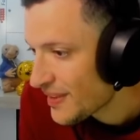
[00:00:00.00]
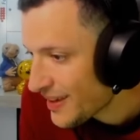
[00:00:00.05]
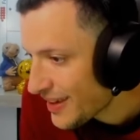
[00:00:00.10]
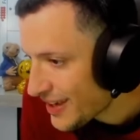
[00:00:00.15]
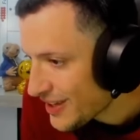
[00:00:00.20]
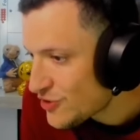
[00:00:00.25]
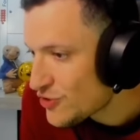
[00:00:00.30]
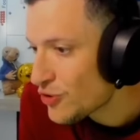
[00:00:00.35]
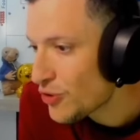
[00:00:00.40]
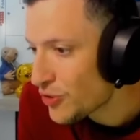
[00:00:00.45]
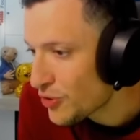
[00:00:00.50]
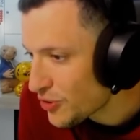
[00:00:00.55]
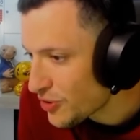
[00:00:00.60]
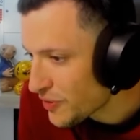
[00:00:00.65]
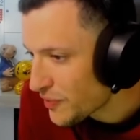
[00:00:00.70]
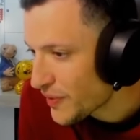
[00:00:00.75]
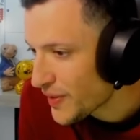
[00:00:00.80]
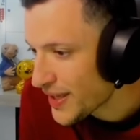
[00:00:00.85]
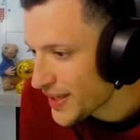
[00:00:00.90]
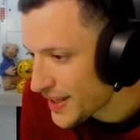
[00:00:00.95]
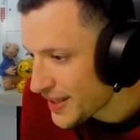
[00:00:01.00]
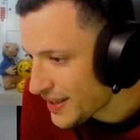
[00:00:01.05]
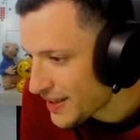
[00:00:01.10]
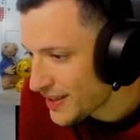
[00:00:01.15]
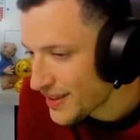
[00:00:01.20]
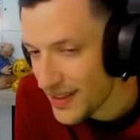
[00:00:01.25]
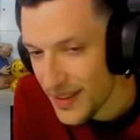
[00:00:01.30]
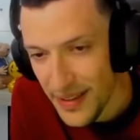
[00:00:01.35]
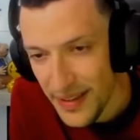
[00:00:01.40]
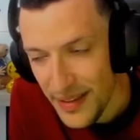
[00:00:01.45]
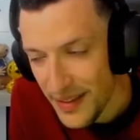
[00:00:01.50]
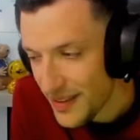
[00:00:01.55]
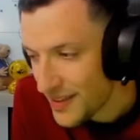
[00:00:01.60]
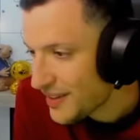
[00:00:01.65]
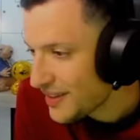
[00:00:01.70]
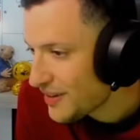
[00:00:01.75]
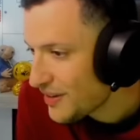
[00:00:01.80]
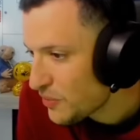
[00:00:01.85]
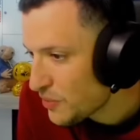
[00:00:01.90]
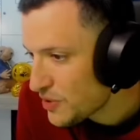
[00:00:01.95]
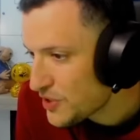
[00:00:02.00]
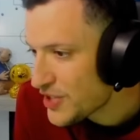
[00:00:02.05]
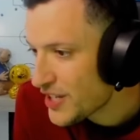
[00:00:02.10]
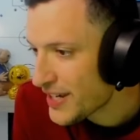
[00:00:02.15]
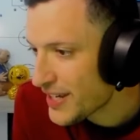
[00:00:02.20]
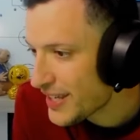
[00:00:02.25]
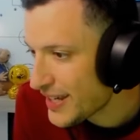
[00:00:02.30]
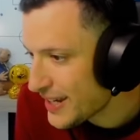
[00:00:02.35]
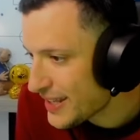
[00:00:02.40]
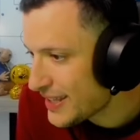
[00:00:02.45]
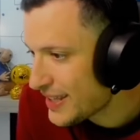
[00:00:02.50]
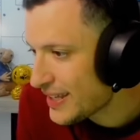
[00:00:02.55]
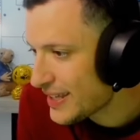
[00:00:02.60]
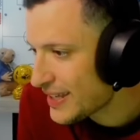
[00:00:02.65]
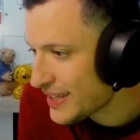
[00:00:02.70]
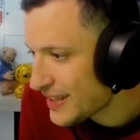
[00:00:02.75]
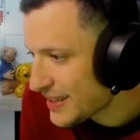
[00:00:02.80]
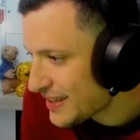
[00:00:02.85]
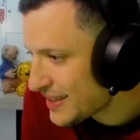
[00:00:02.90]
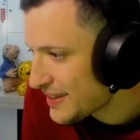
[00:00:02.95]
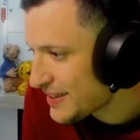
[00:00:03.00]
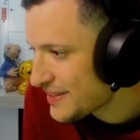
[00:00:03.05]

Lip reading: It's all good, fine. We'll check it at the end.